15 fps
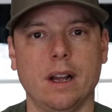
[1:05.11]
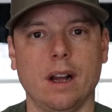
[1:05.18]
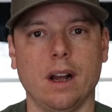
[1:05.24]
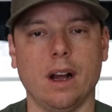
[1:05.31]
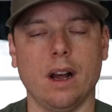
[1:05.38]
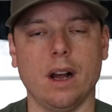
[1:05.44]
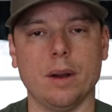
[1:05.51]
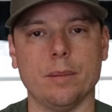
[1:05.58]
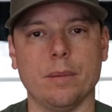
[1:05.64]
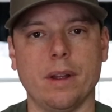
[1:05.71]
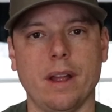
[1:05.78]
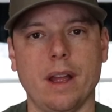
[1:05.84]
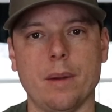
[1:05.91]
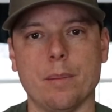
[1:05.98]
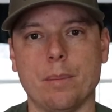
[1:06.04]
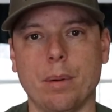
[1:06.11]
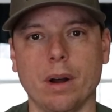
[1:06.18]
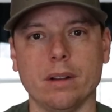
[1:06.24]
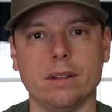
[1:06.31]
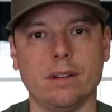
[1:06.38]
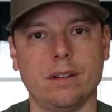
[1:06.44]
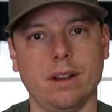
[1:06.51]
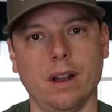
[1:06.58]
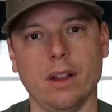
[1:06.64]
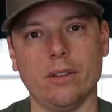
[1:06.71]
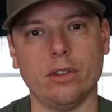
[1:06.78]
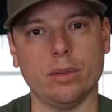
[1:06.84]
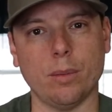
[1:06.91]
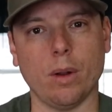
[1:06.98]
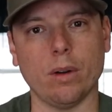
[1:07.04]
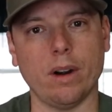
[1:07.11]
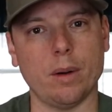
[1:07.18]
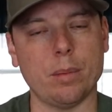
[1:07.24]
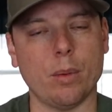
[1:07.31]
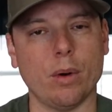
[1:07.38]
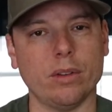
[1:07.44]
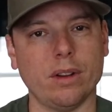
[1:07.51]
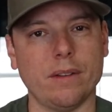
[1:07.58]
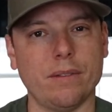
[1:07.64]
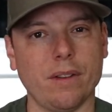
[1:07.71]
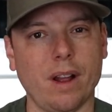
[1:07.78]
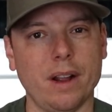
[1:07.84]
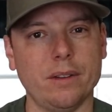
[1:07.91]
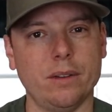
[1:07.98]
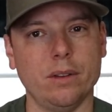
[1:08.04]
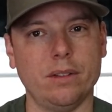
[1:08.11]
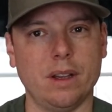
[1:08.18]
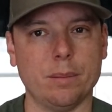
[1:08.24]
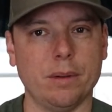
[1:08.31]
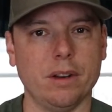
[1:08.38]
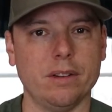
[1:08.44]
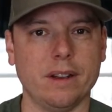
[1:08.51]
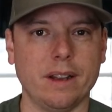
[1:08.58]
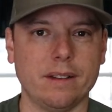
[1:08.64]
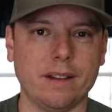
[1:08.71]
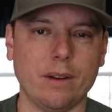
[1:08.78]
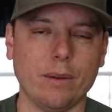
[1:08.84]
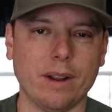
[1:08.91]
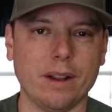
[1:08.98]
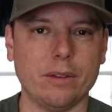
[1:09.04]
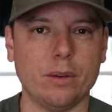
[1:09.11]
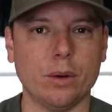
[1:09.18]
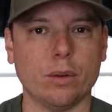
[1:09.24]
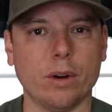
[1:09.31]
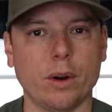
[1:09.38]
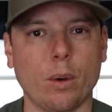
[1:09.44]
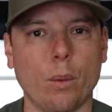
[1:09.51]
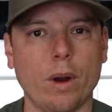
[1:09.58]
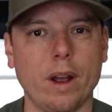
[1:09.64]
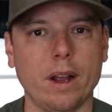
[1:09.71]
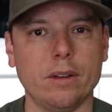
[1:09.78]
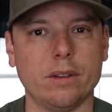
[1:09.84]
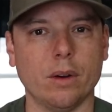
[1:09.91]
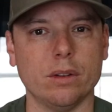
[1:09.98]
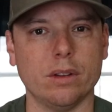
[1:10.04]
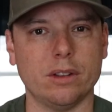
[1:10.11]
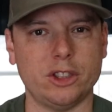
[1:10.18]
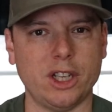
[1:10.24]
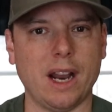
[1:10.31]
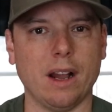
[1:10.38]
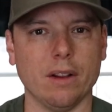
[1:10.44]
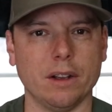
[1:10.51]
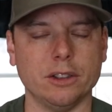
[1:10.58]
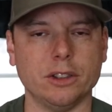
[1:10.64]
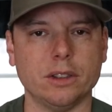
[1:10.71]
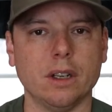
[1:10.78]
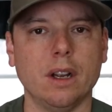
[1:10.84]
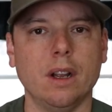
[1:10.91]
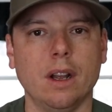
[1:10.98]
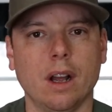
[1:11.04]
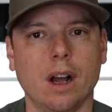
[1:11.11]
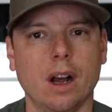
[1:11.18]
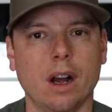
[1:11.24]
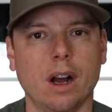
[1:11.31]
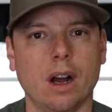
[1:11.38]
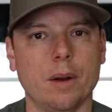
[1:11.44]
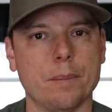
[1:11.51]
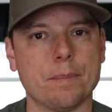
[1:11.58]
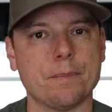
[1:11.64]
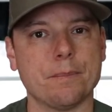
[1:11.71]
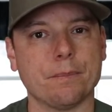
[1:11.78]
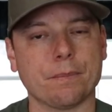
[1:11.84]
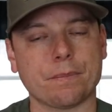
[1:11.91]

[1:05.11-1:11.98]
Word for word: Um, but the other smaller airports I fly to typically doesn't, they don't get to it right away, so it's a challenge. Um,